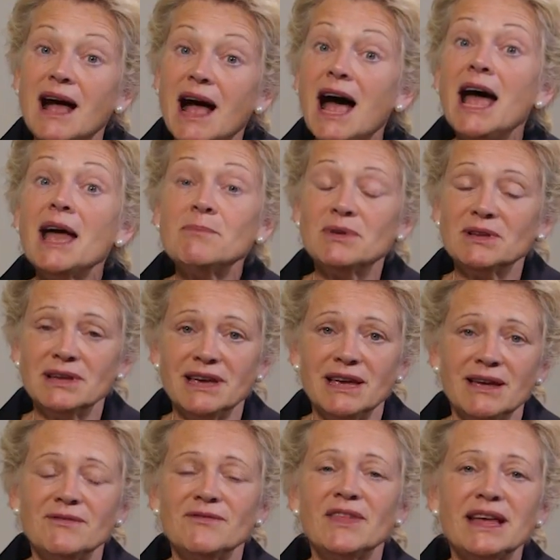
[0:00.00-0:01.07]
I
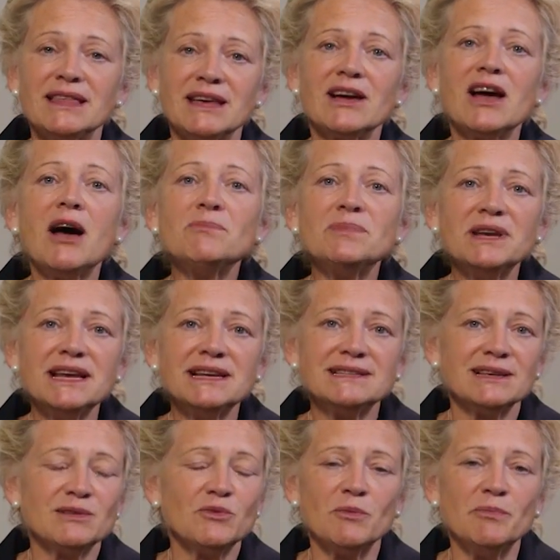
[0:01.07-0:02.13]
believe that the companies
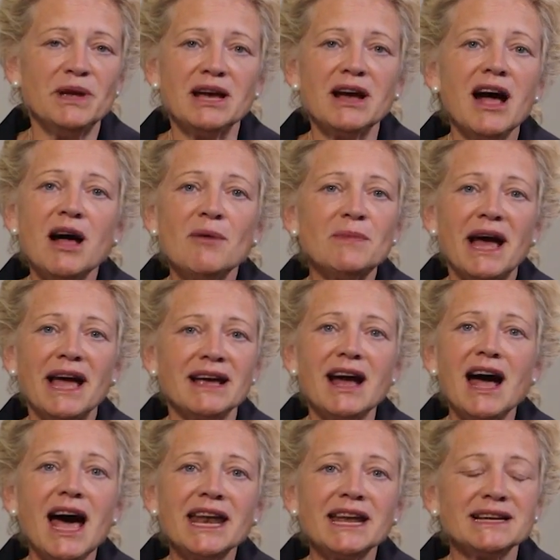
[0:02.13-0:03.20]
that will become
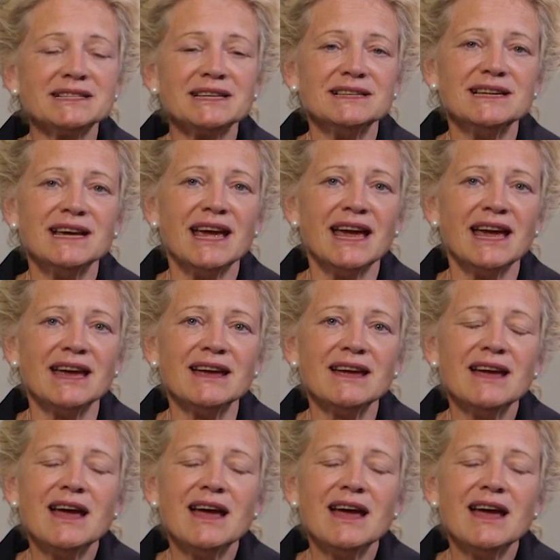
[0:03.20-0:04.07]
iconic today